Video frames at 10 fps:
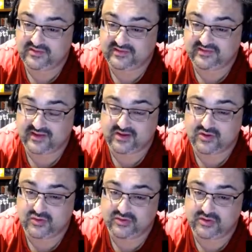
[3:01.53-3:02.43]
like a
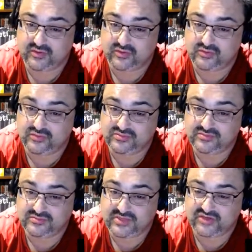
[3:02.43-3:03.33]
good little
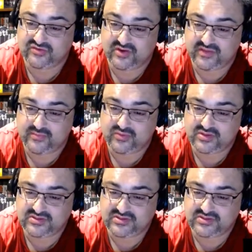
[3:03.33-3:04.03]
intro there, boys?